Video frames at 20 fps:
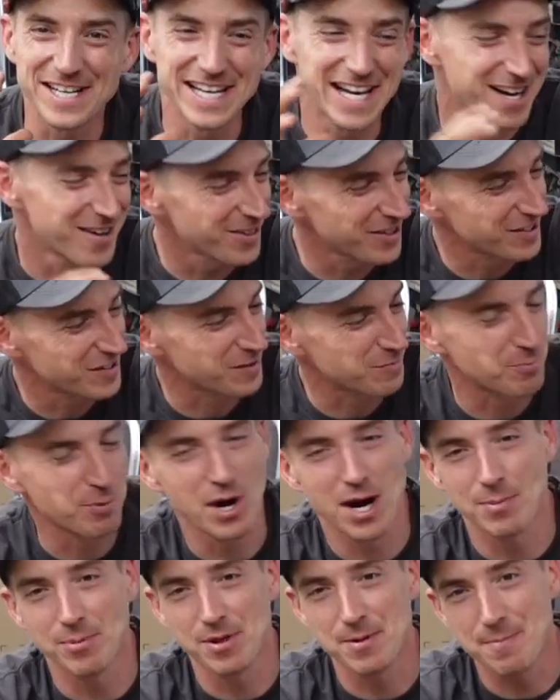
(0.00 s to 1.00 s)
now, this is
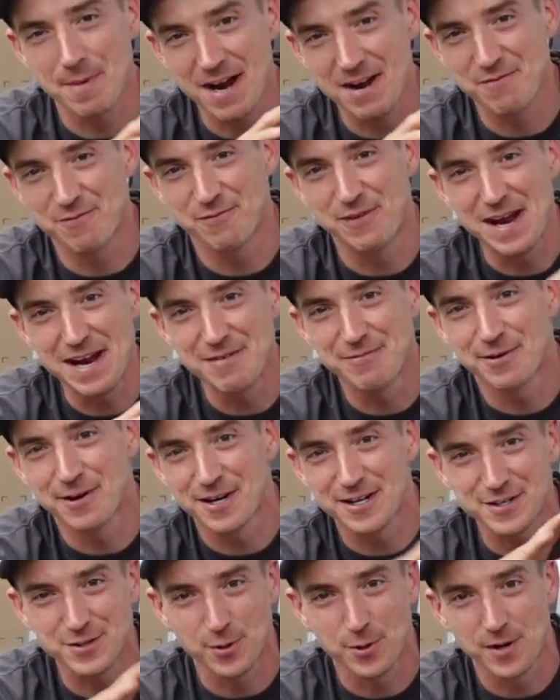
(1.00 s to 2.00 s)
probably my
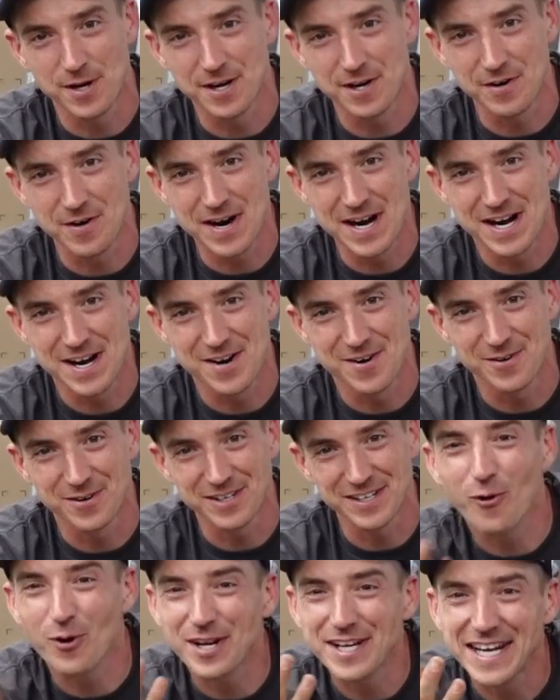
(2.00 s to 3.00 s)
favorite toy around.
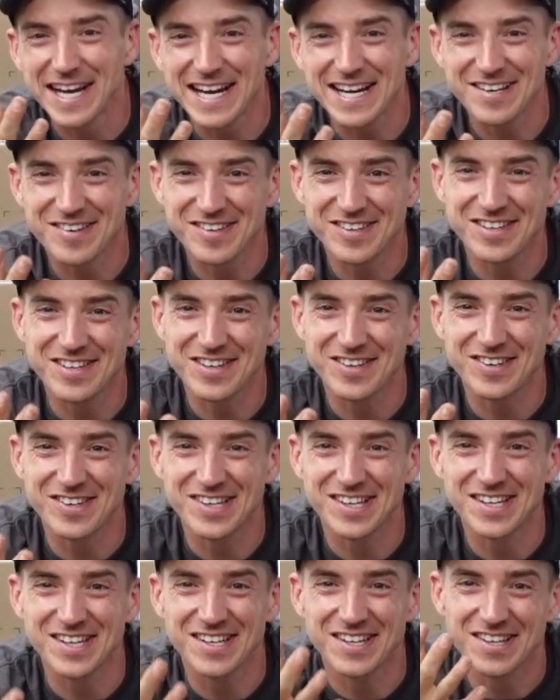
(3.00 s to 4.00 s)
49
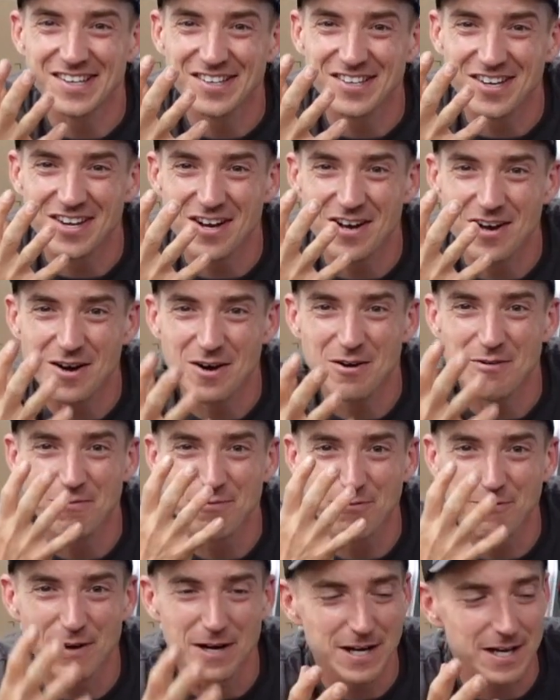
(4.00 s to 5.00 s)
cc's of
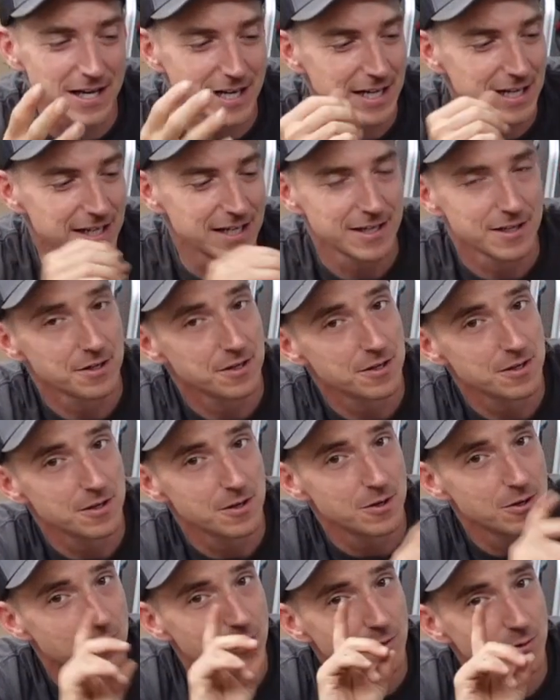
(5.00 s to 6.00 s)
fun.
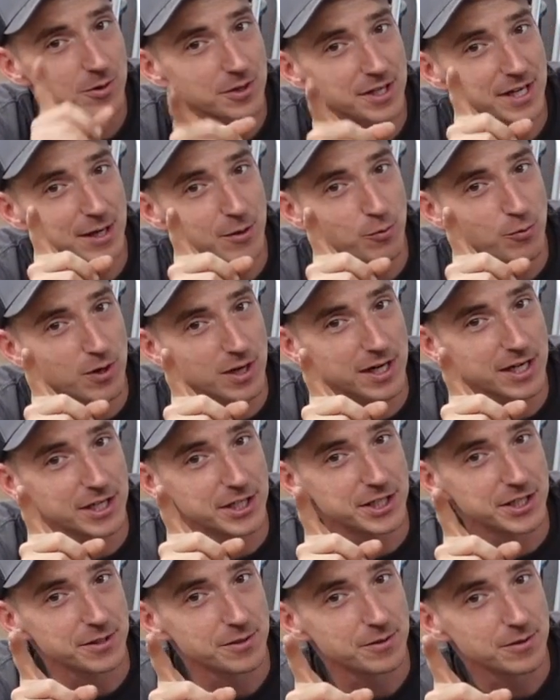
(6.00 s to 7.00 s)
We only got one
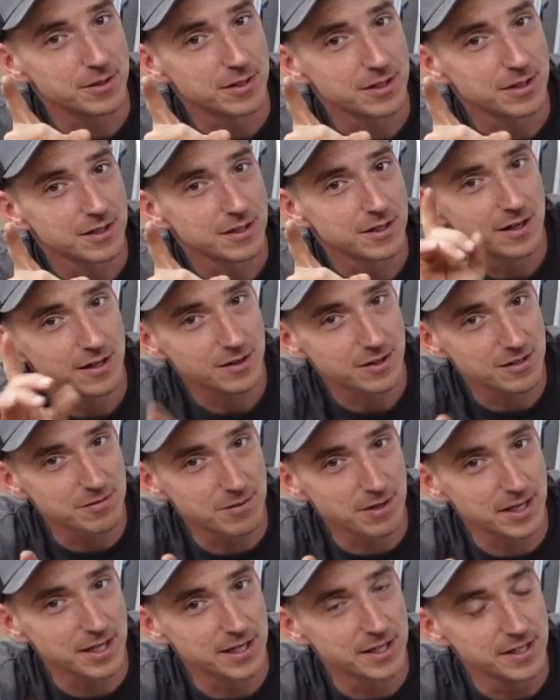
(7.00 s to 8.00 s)
issue. I live
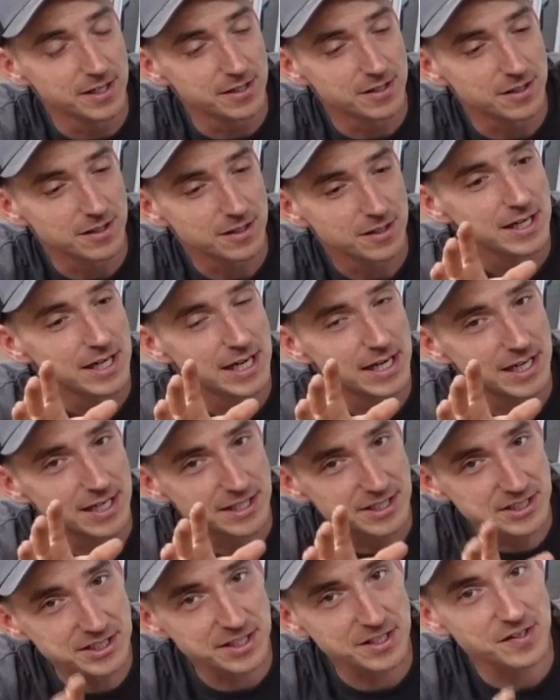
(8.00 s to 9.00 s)
on a hill, and it
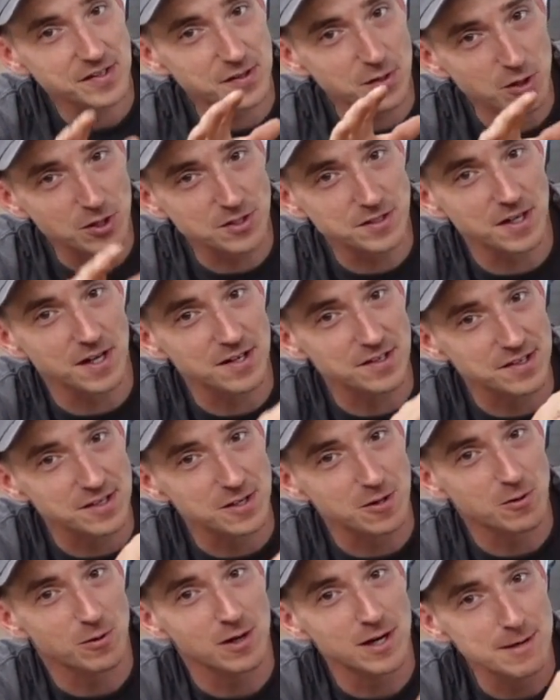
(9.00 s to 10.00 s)
just
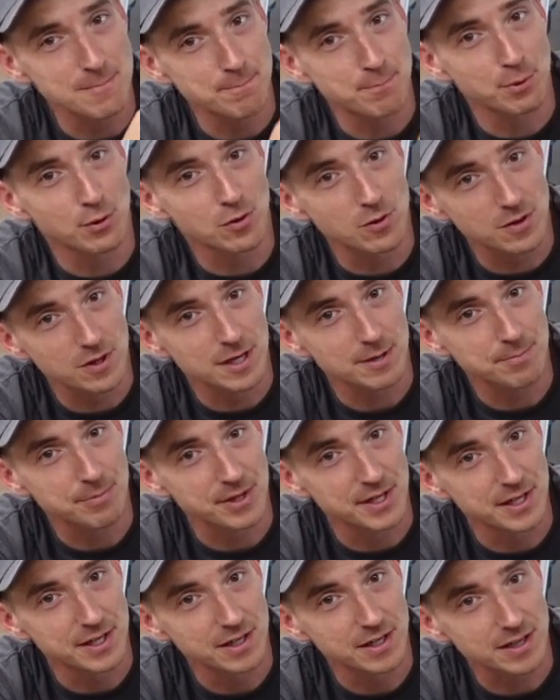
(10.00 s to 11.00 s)
doesn't quite pull up the
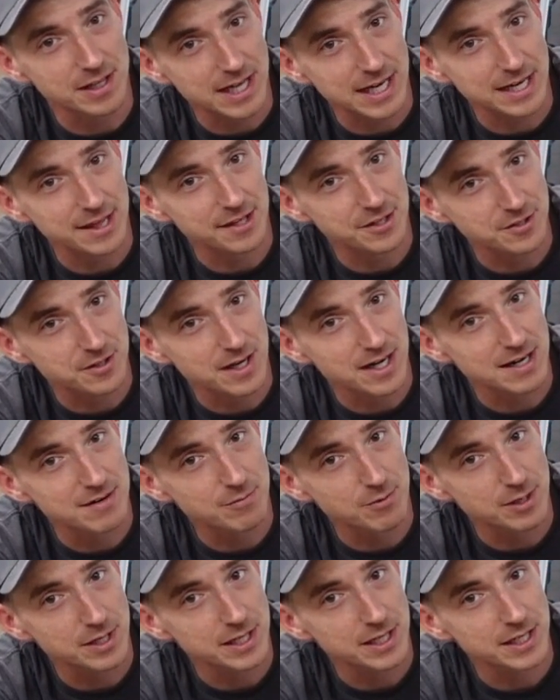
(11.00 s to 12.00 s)
hill out of the
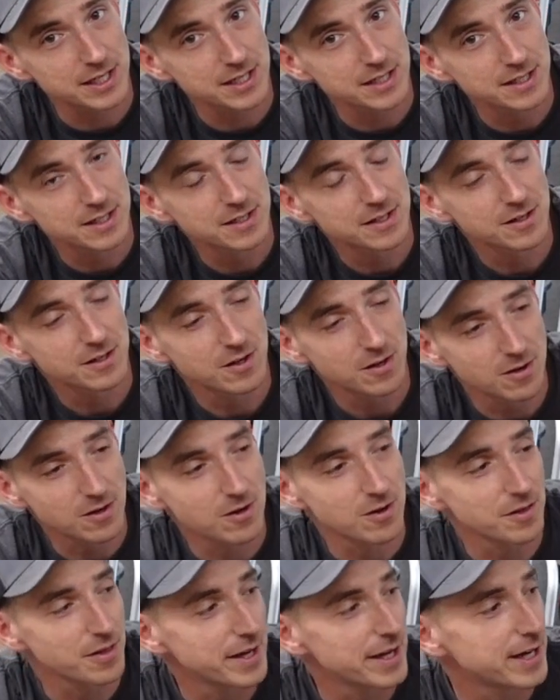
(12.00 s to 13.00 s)
driveway
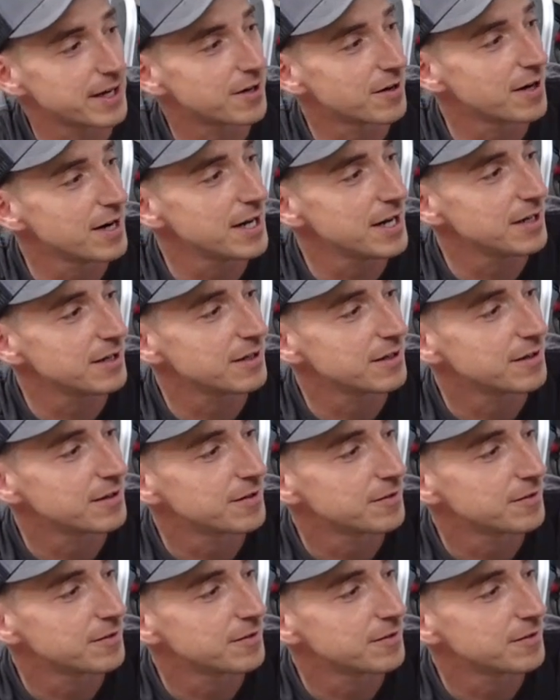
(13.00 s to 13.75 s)
all that great.